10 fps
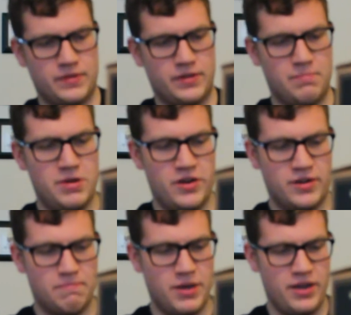
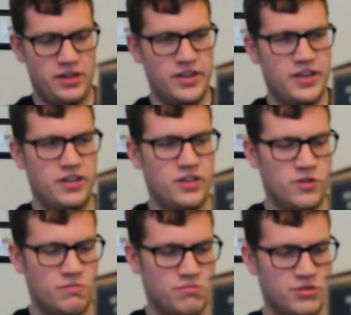American Pale Ale
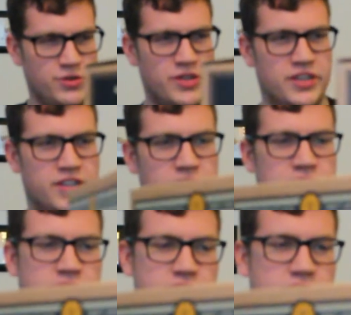home brew kit.
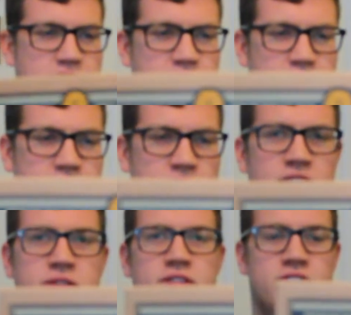
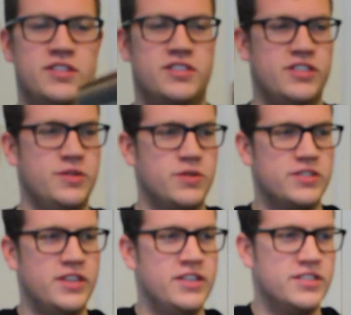So let's see
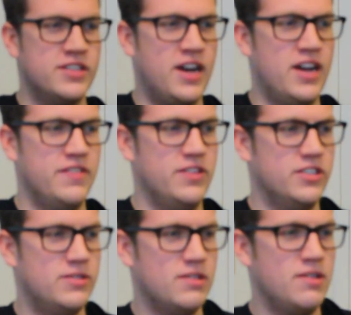what's inside of
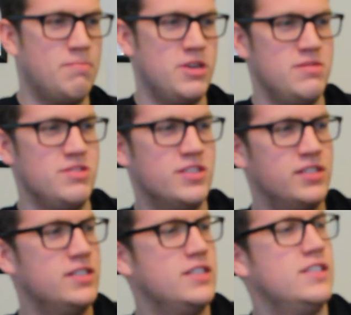this baby.
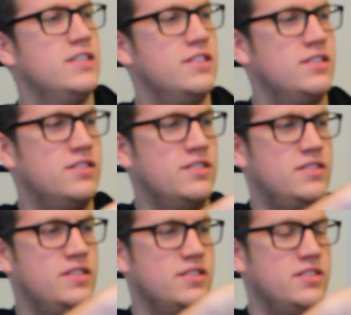
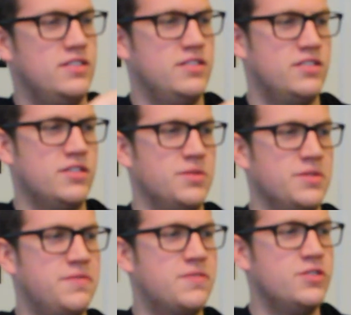Alright. So when you
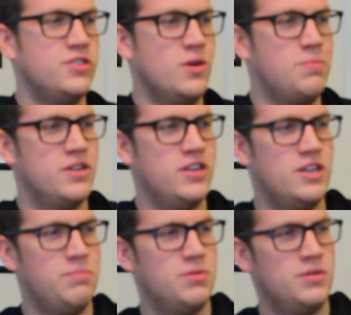first open it up,